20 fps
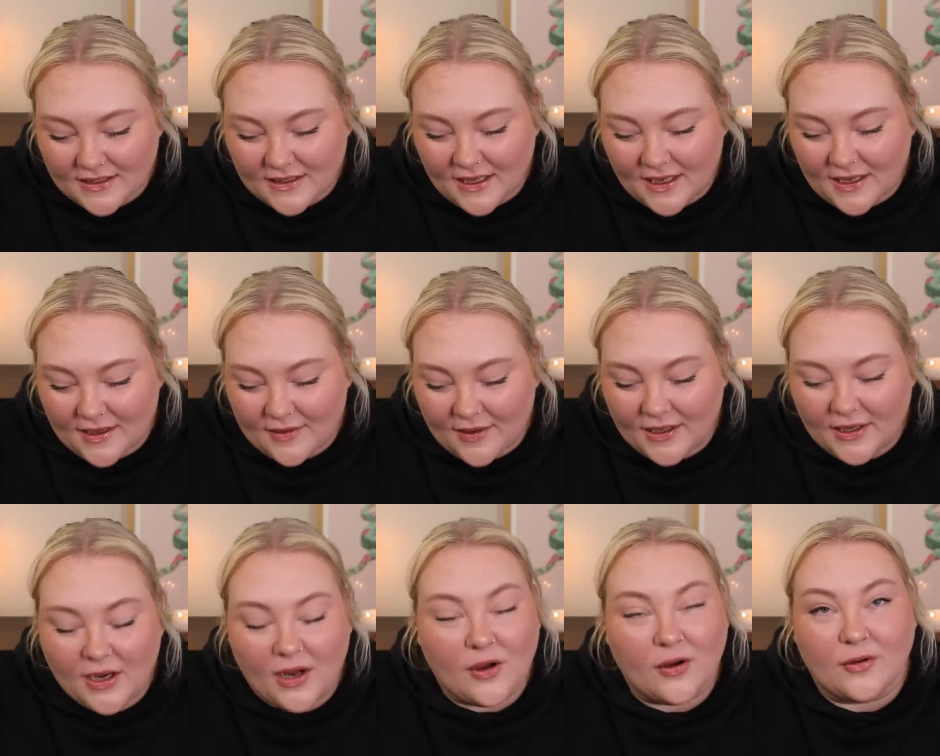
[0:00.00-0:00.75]
Yeah,
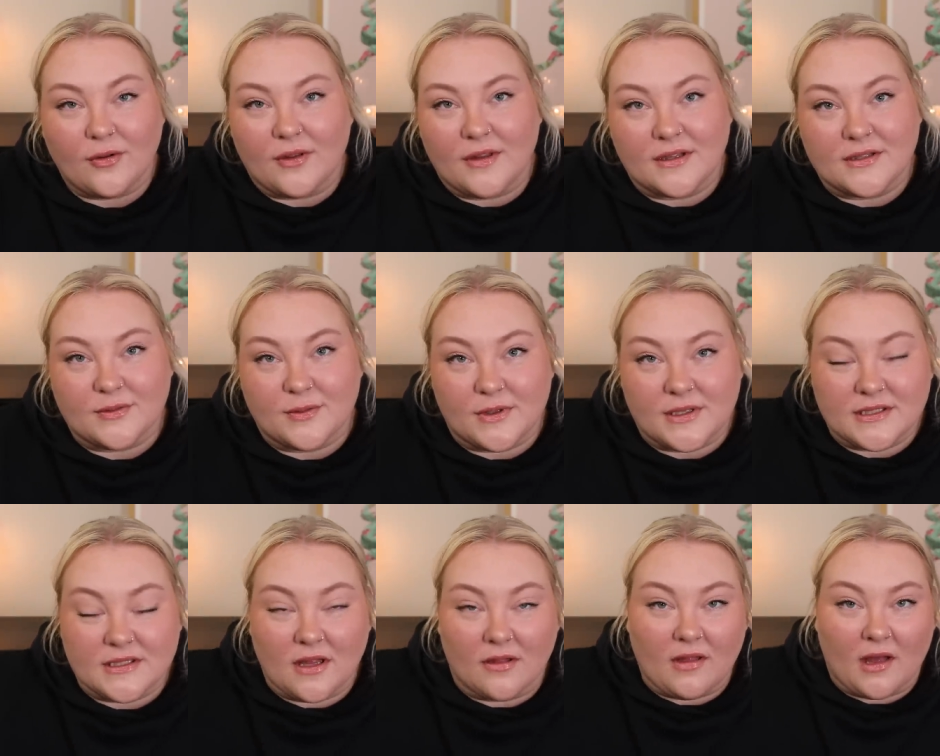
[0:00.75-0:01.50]
I know this
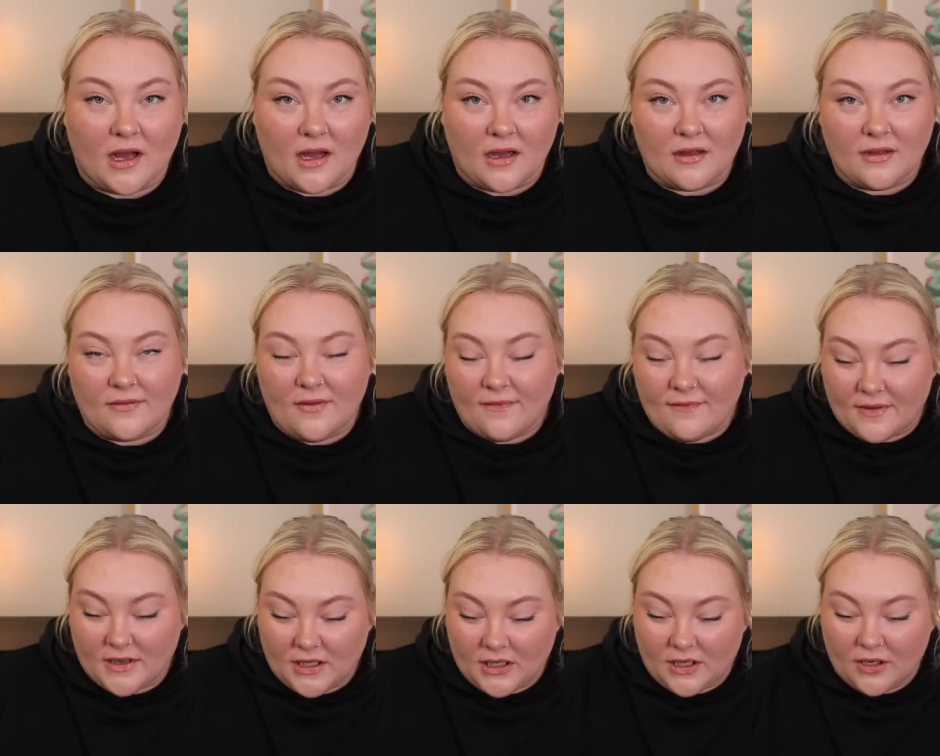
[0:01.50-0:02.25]
was a lot of a
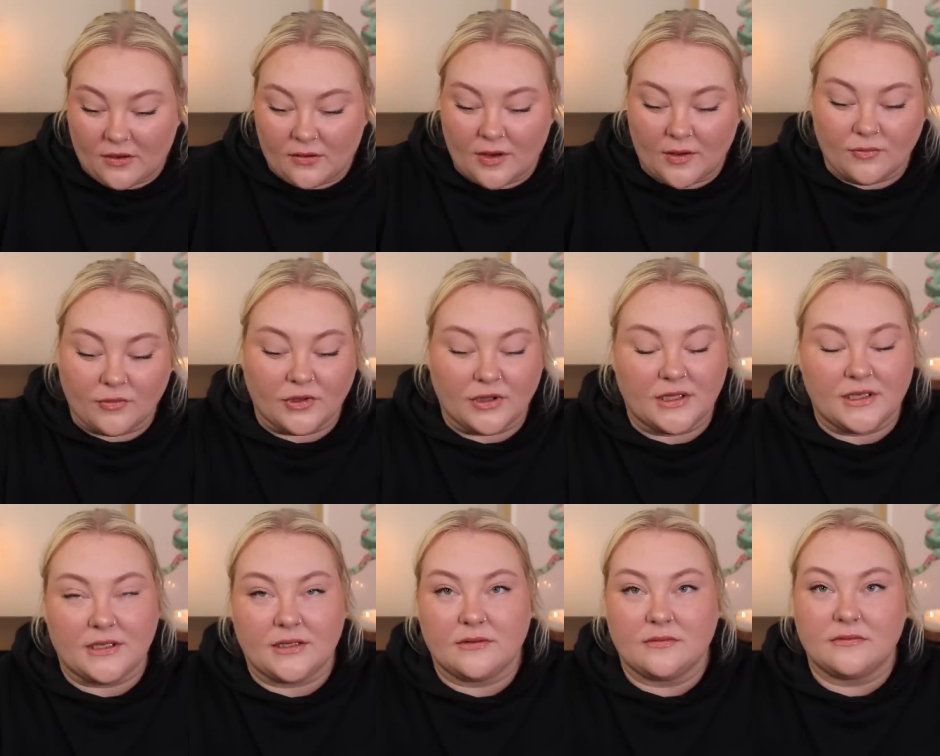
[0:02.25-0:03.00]
video. I'm
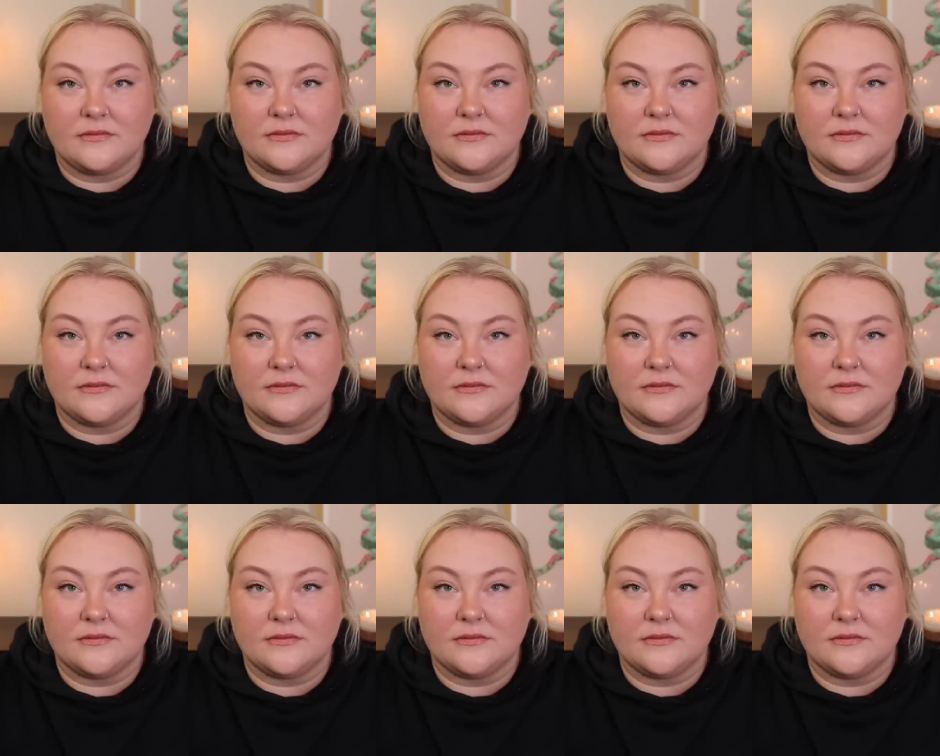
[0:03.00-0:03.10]
really